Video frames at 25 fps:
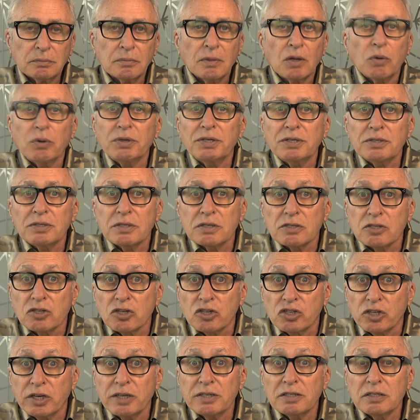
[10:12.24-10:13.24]
What does it
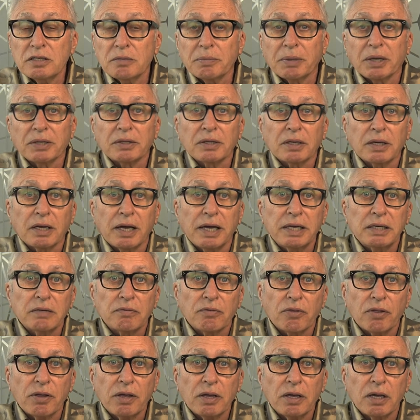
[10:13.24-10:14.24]
suggest about the kind
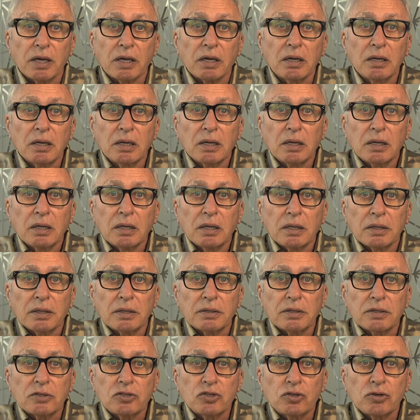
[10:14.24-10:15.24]
of thinking
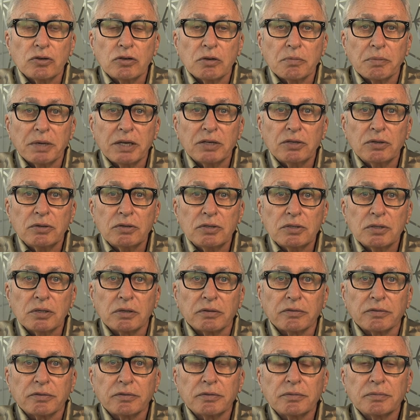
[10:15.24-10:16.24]
that the student made use
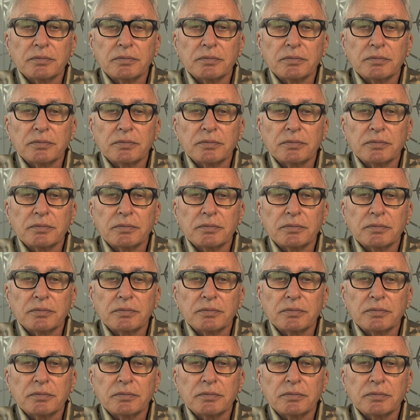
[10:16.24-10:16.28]
of?